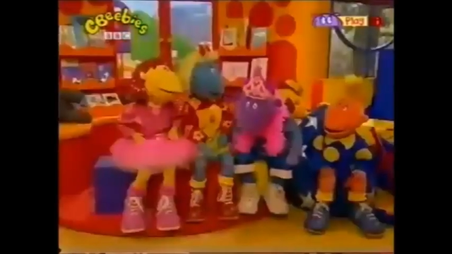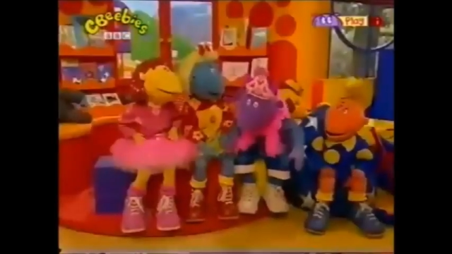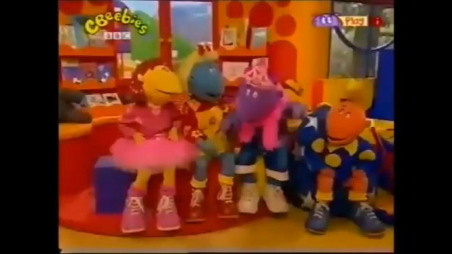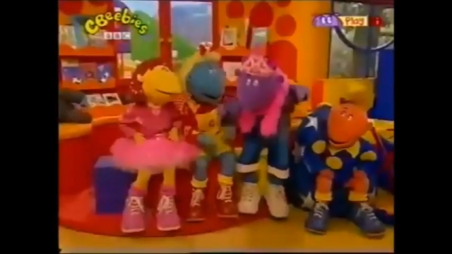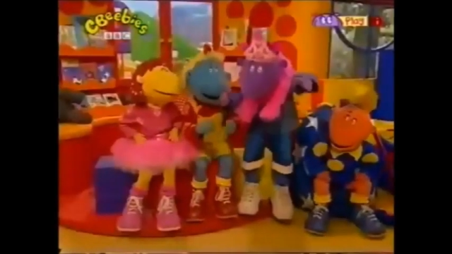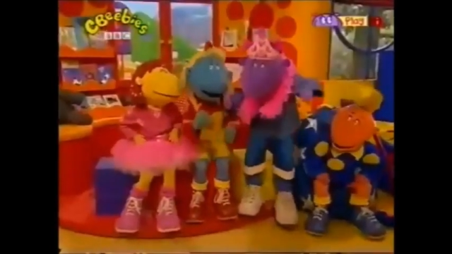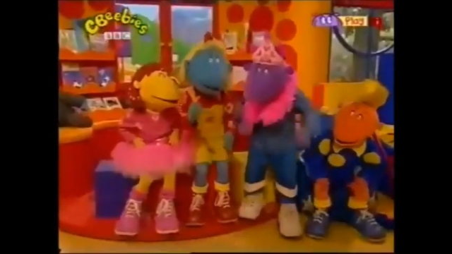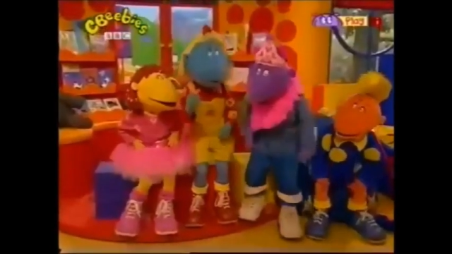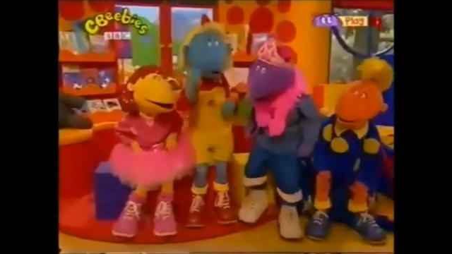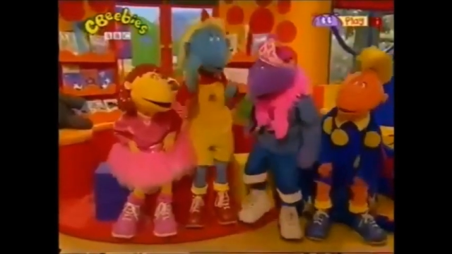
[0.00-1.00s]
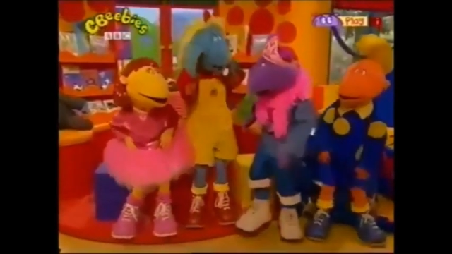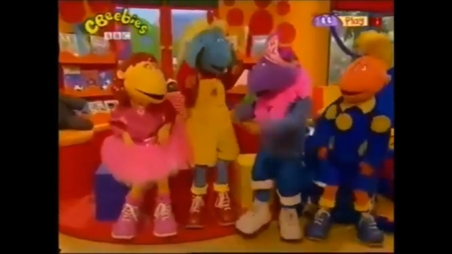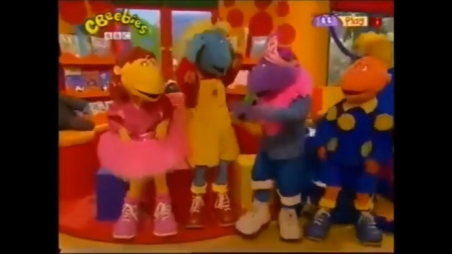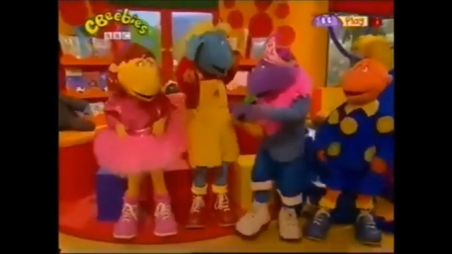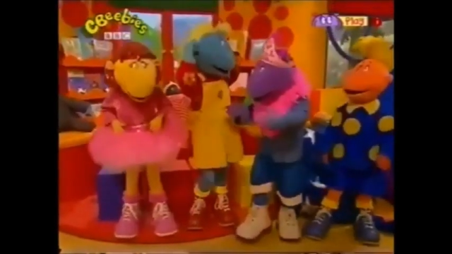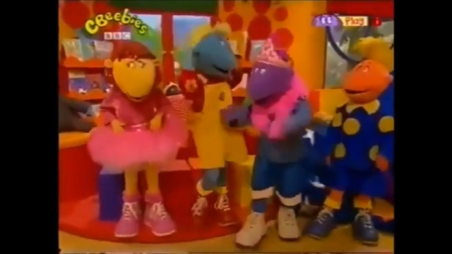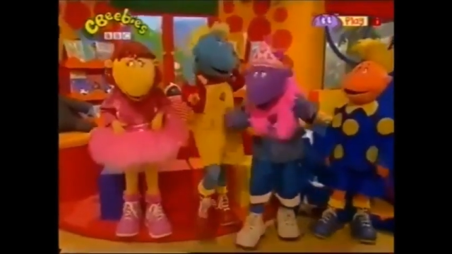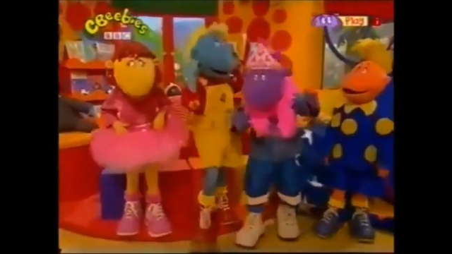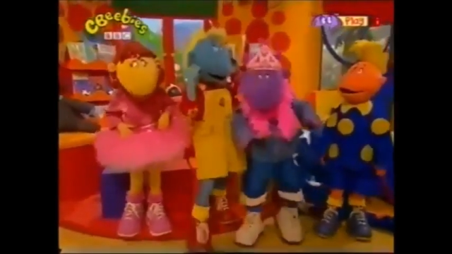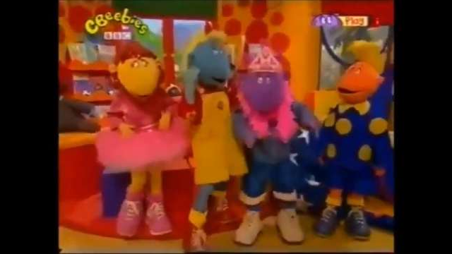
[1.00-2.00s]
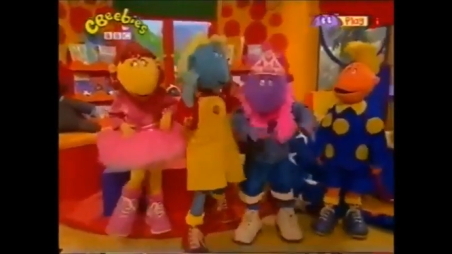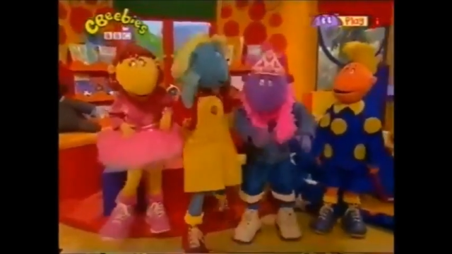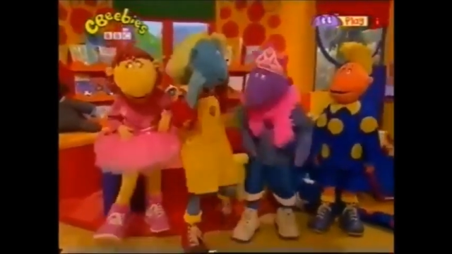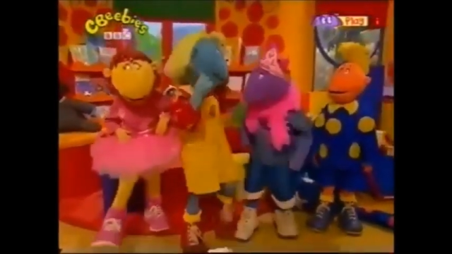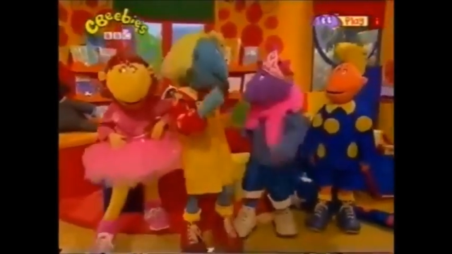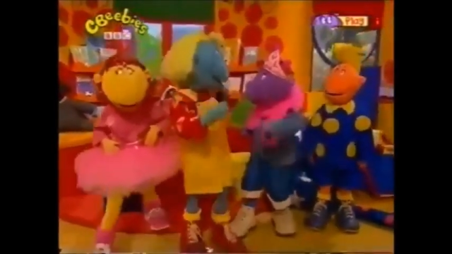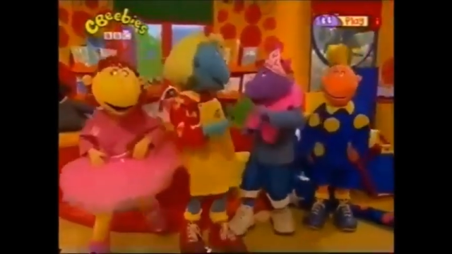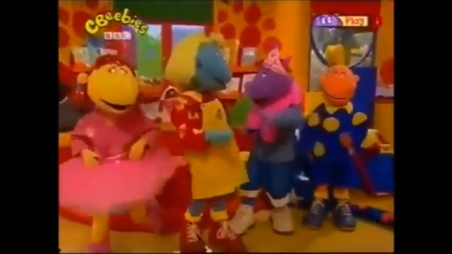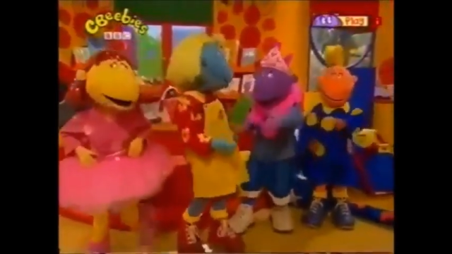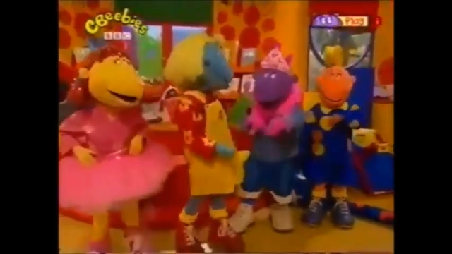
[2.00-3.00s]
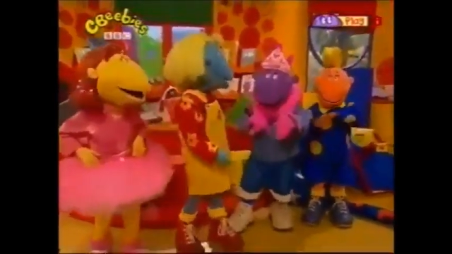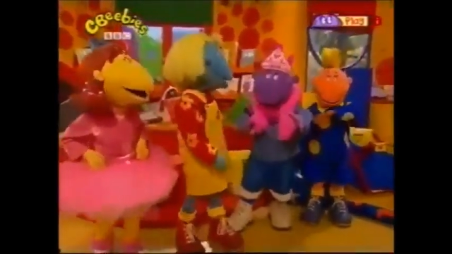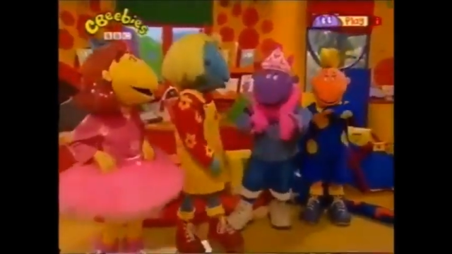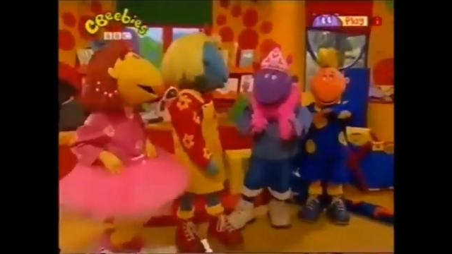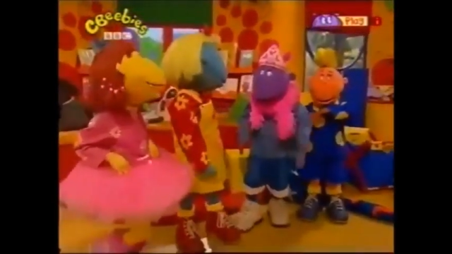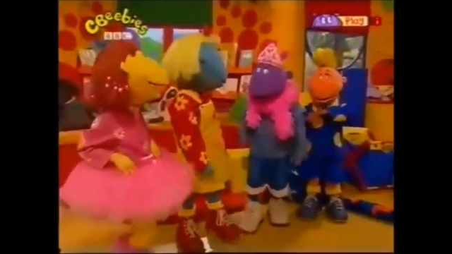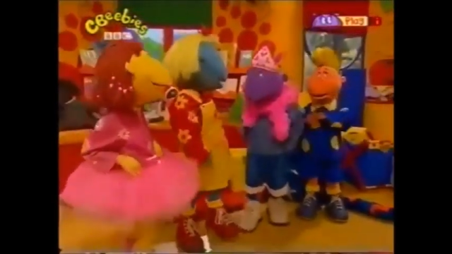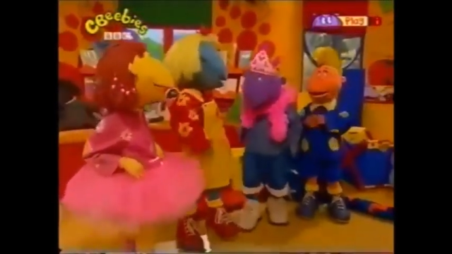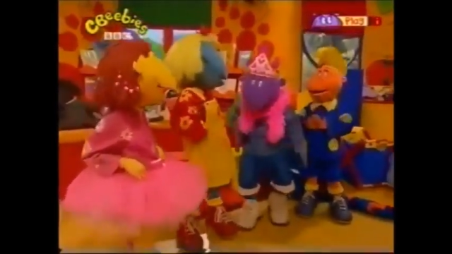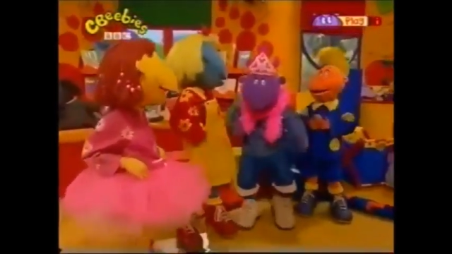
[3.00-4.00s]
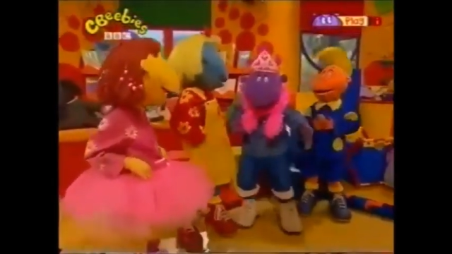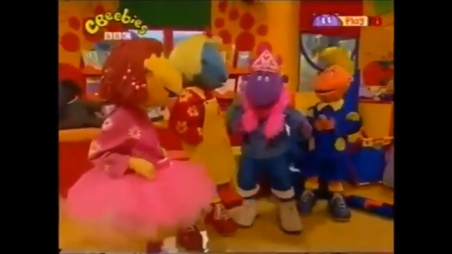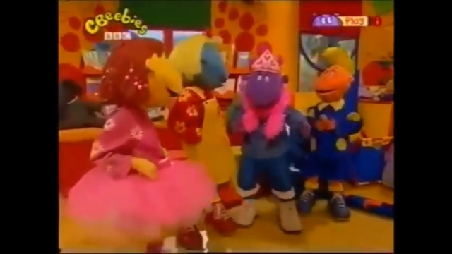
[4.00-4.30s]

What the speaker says: Nobody's mouth can be seen.